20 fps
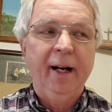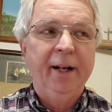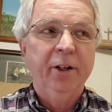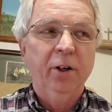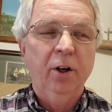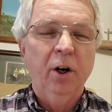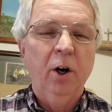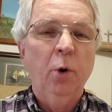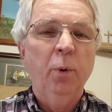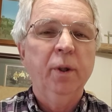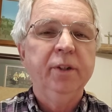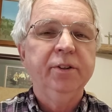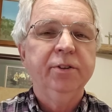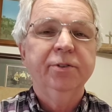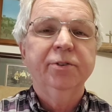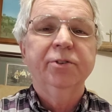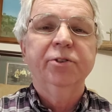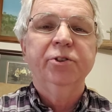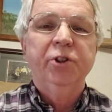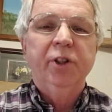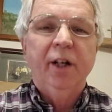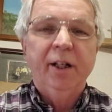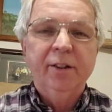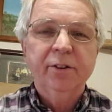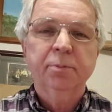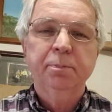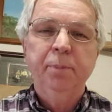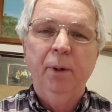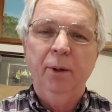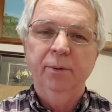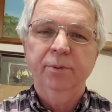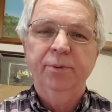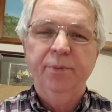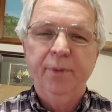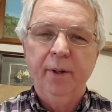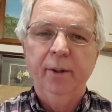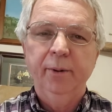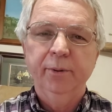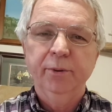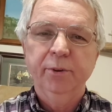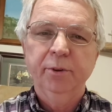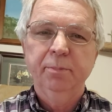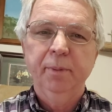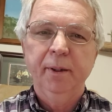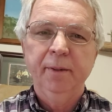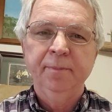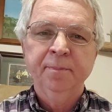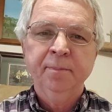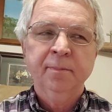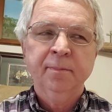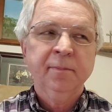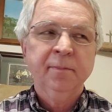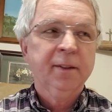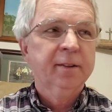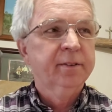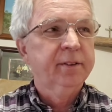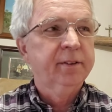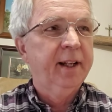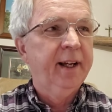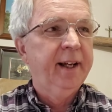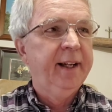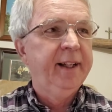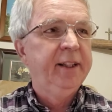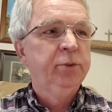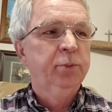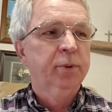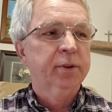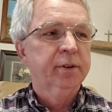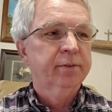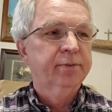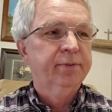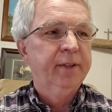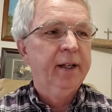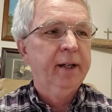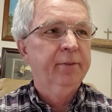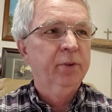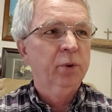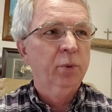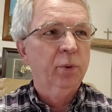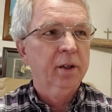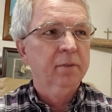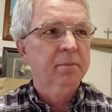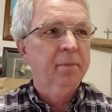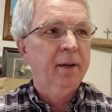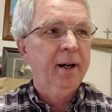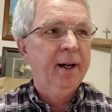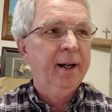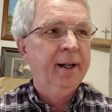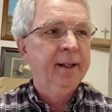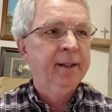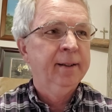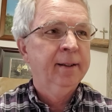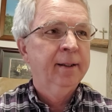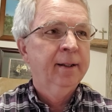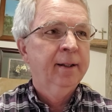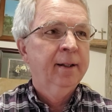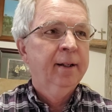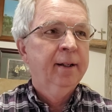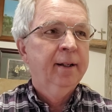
I don't always just post those, but today's was a favorite one of mine.